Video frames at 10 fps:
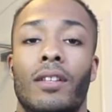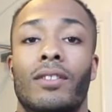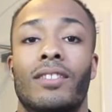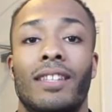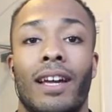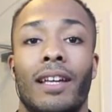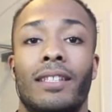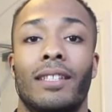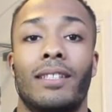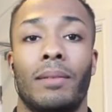So signs
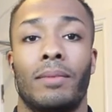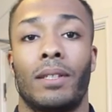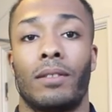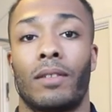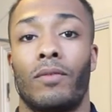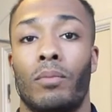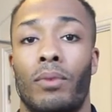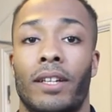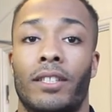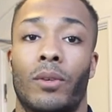and symptoms of
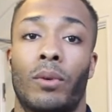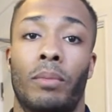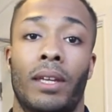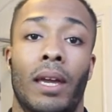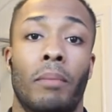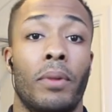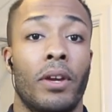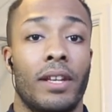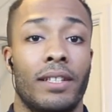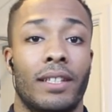Neuropraxia will be a
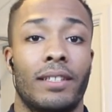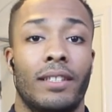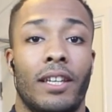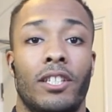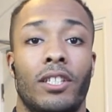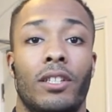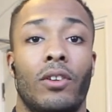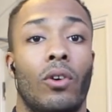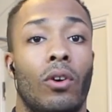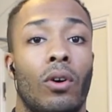burning sensation
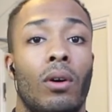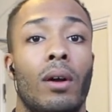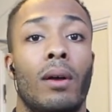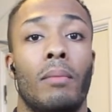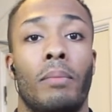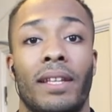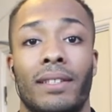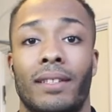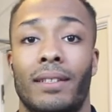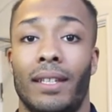or pins
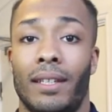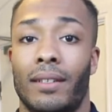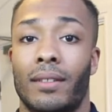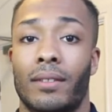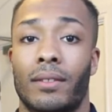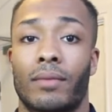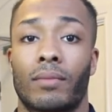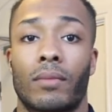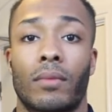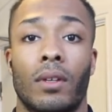and needles,
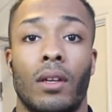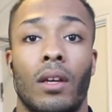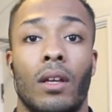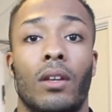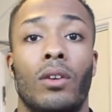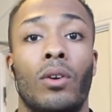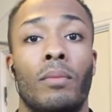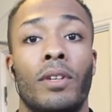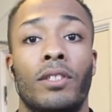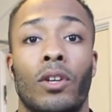
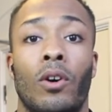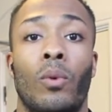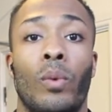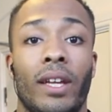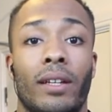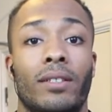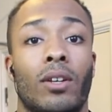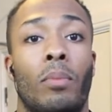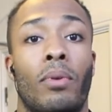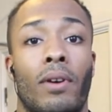numbness or weakness or
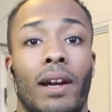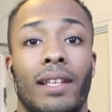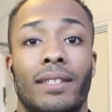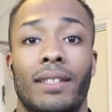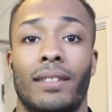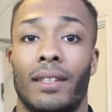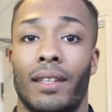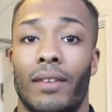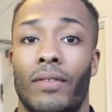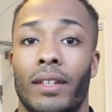paralysis in the
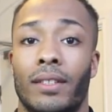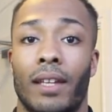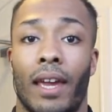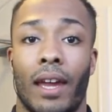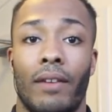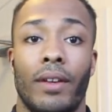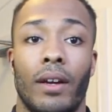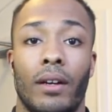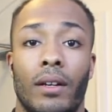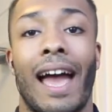affected
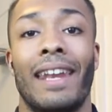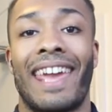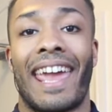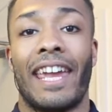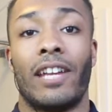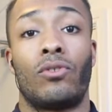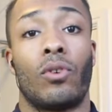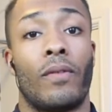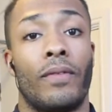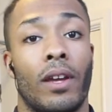area, and
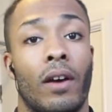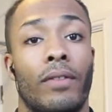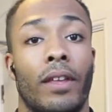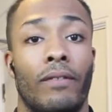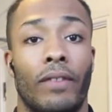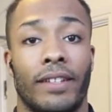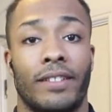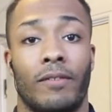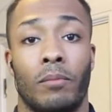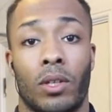atrophy of the
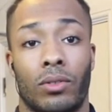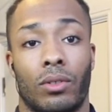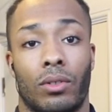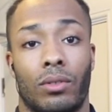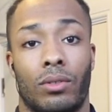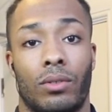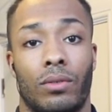affected muscles.